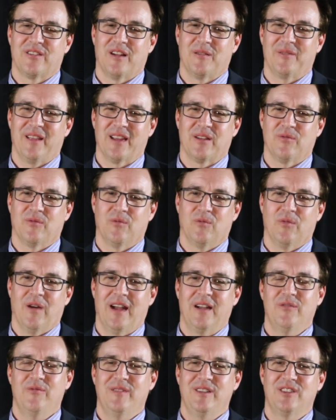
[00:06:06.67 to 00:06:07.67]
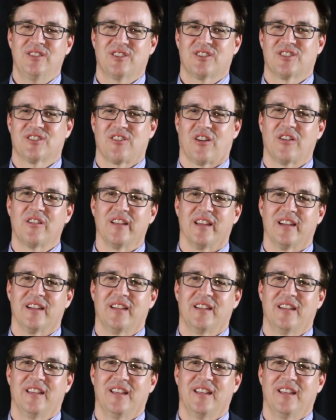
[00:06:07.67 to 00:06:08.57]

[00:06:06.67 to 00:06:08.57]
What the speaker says: and I'm like, why don't we just start it?